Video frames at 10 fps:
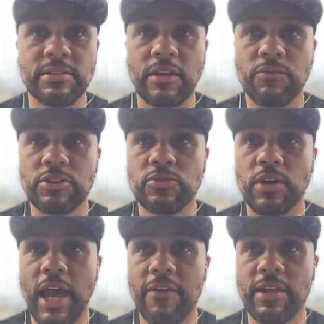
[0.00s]
I went to a
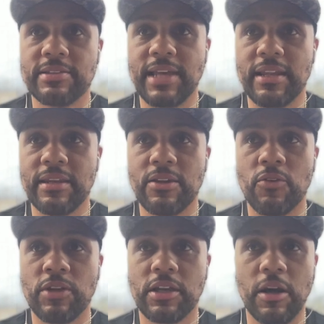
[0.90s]
have, sat in
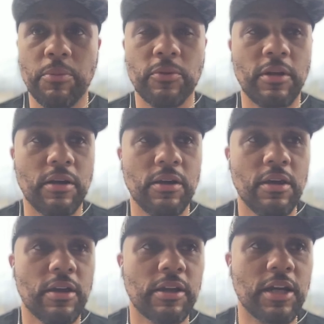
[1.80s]
on a couple a
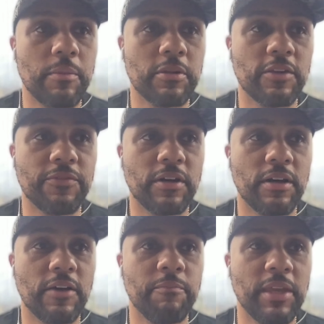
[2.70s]
couple of,
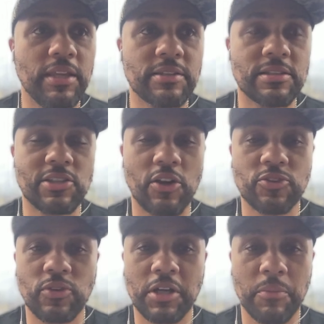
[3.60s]
uh, of meetings and talked
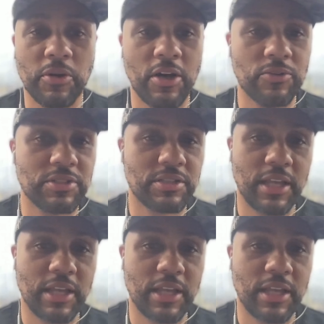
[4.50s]
to a couple coaches.